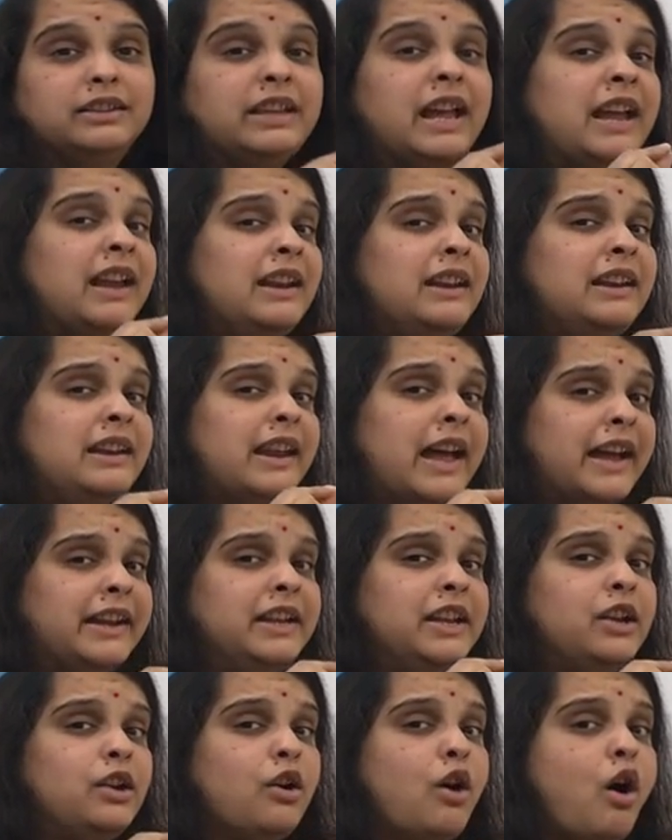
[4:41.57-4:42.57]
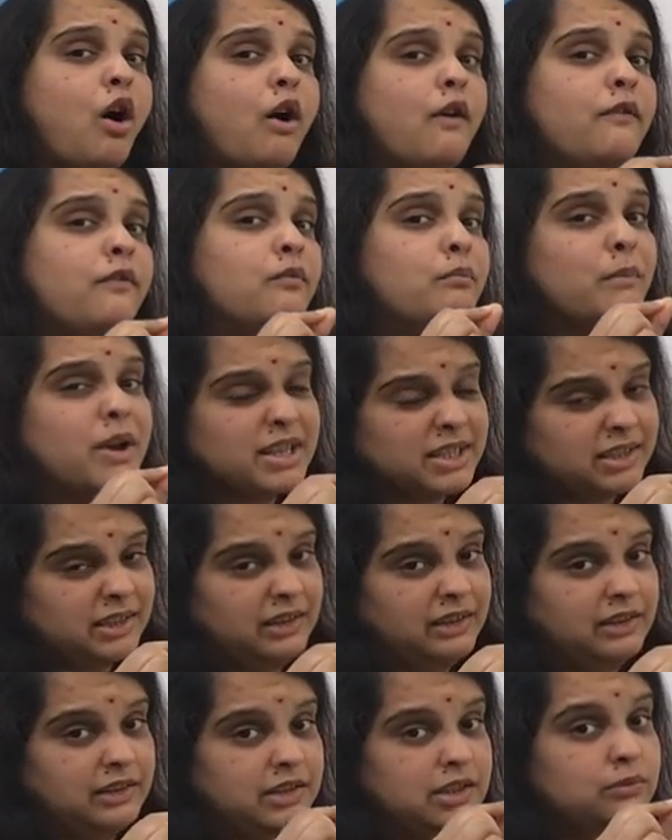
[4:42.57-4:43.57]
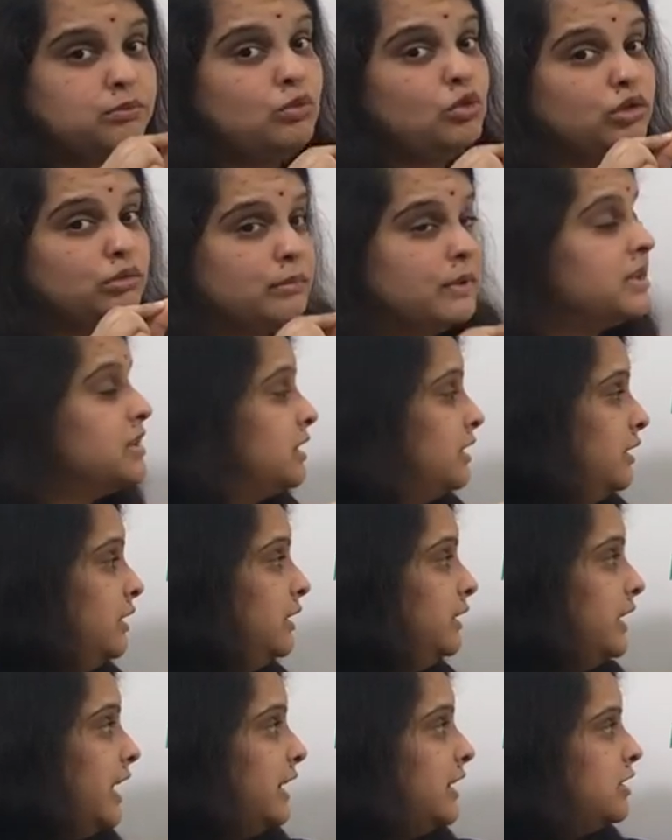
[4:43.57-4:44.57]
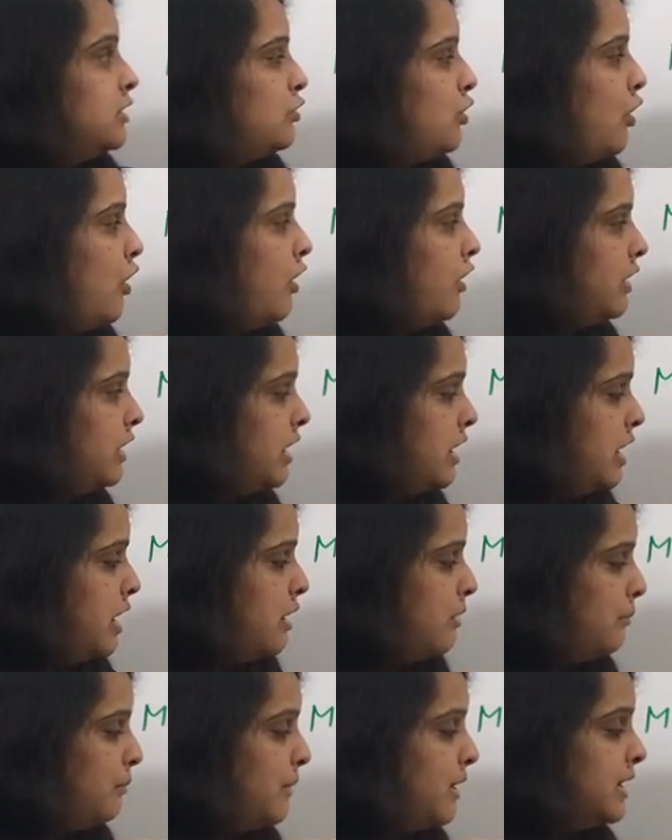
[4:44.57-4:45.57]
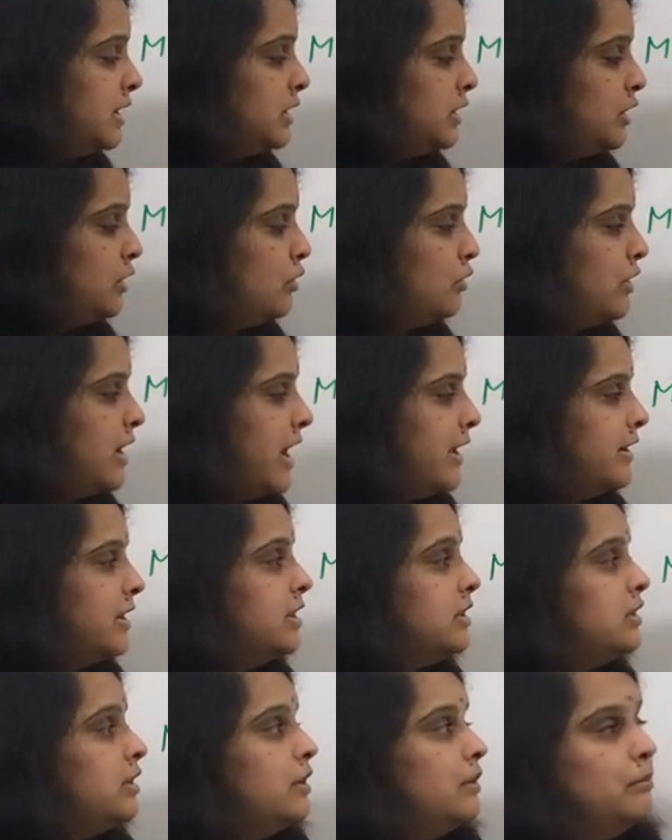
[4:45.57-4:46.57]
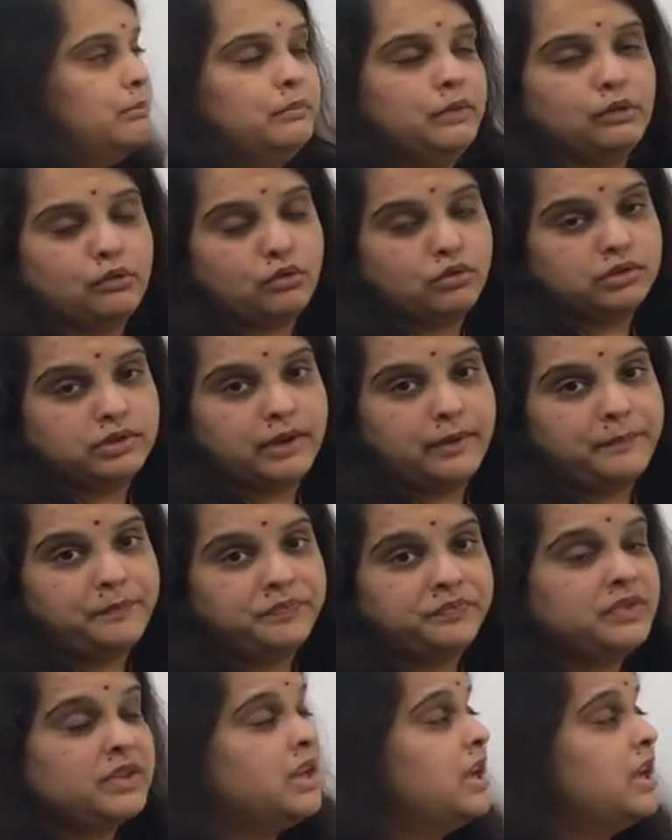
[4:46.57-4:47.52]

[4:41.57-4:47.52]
thin lining of muscle, smooth muscle, that is called muscularis mucosa.